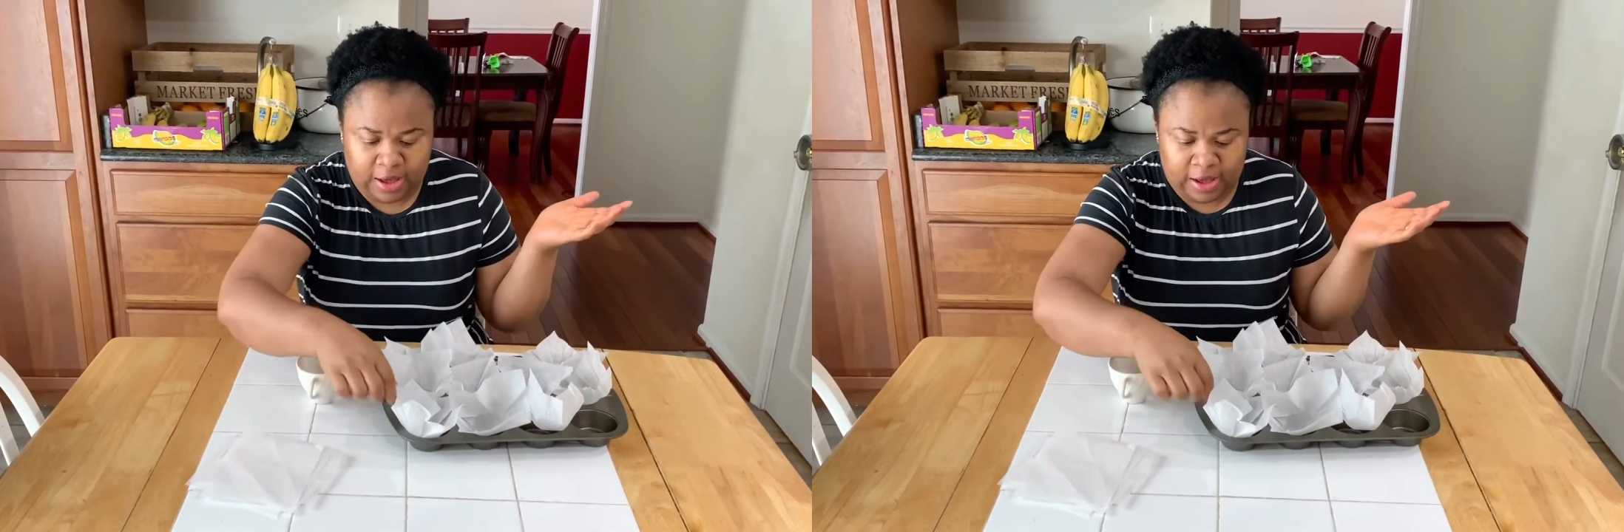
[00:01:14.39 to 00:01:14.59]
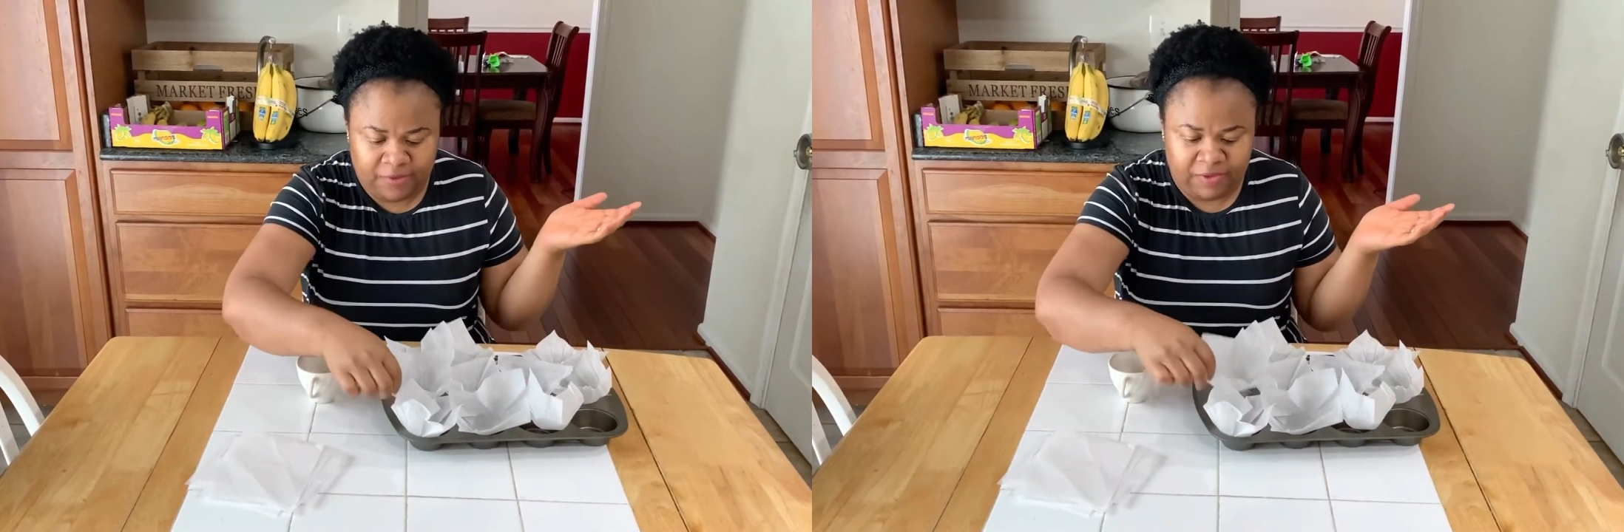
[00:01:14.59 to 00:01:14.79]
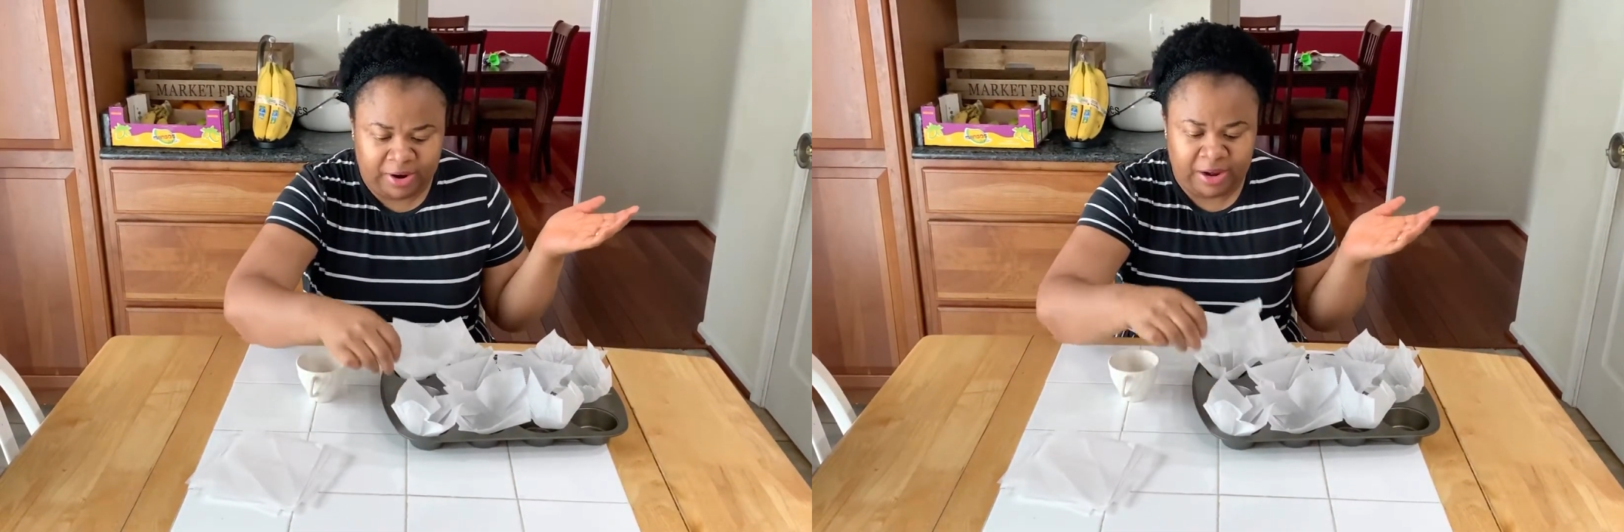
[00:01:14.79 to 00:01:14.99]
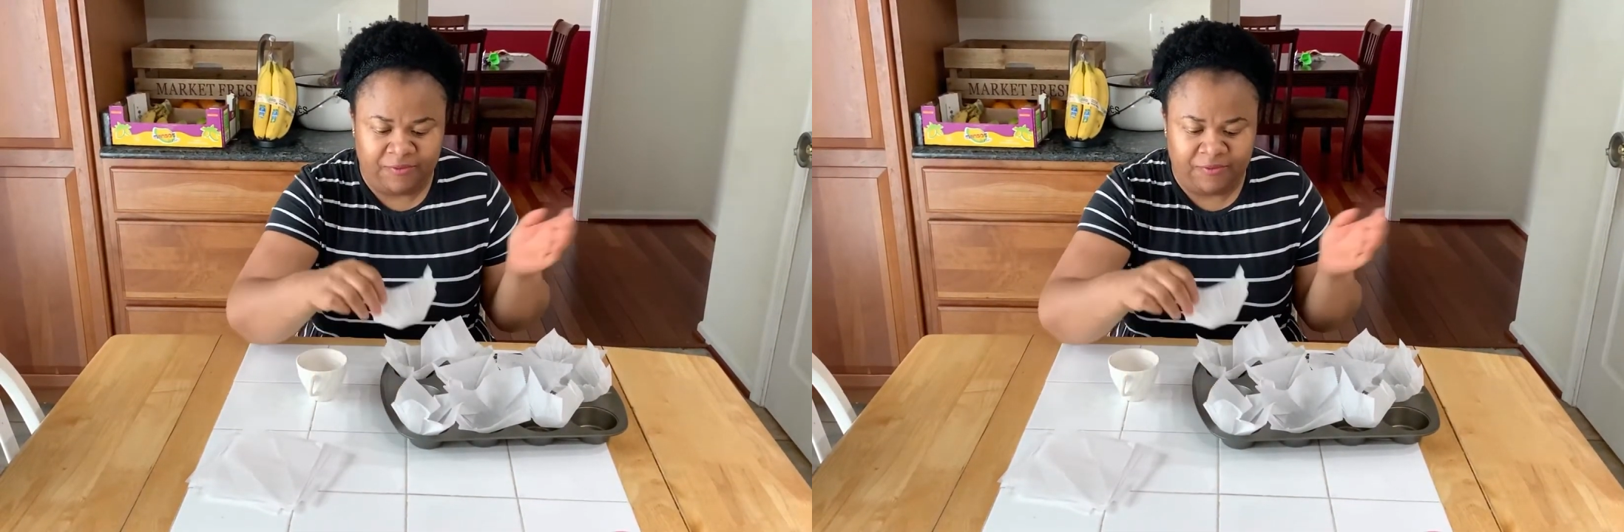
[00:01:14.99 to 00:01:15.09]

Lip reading: a very